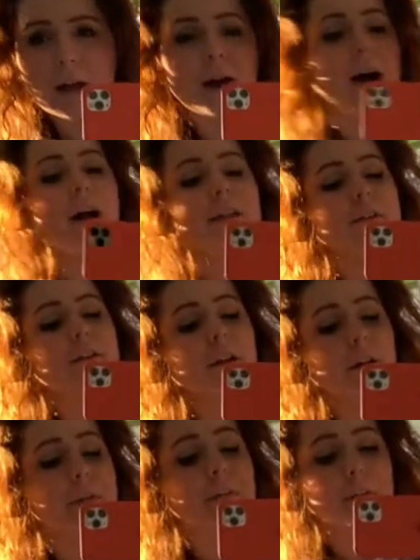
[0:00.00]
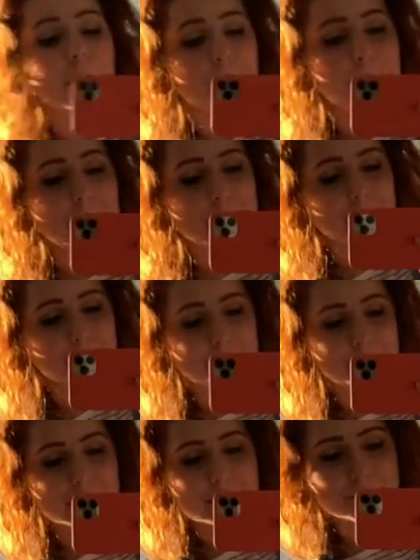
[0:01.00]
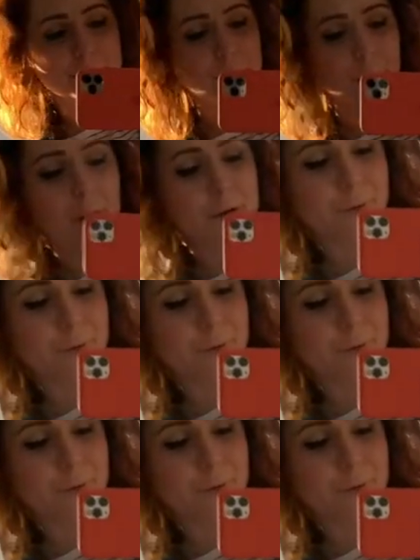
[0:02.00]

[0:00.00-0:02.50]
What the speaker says: I don't think I've ever looked better. This was not what I was